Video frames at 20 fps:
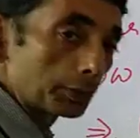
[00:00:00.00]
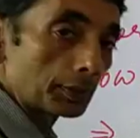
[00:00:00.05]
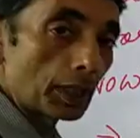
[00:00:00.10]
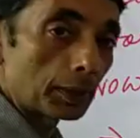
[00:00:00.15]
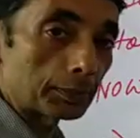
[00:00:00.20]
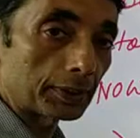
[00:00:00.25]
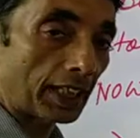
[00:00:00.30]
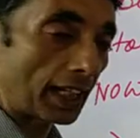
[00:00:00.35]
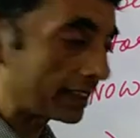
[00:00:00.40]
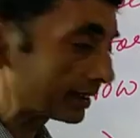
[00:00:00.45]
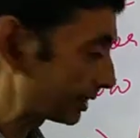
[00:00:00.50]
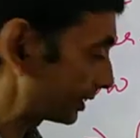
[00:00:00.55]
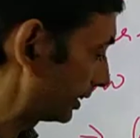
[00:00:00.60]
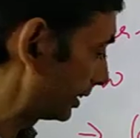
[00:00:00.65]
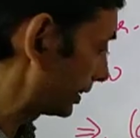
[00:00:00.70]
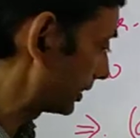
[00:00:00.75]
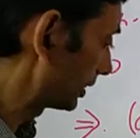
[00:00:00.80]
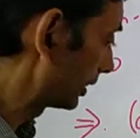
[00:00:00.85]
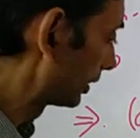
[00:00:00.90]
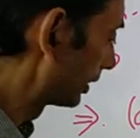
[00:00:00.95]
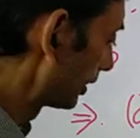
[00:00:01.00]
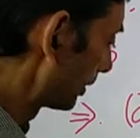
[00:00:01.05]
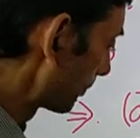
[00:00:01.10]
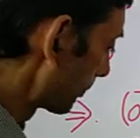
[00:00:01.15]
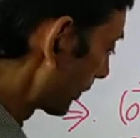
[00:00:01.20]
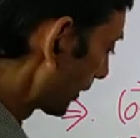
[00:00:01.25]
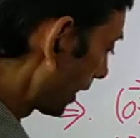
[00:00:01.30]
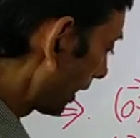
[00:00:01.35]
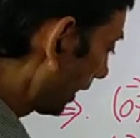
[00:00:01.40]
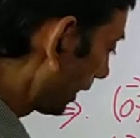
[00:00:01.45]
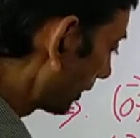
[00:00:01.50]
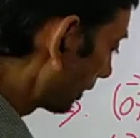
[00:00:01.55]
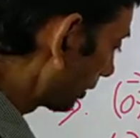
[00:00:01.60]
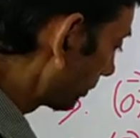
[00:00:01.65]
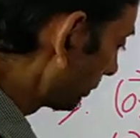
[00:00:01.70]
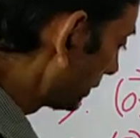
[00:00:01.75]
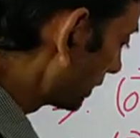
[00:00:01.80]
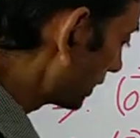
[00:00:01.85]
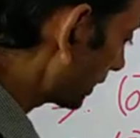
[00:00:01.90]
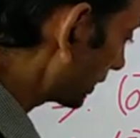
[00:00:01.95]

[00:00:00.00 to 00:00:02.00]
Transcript: we have cancelled it, and we'll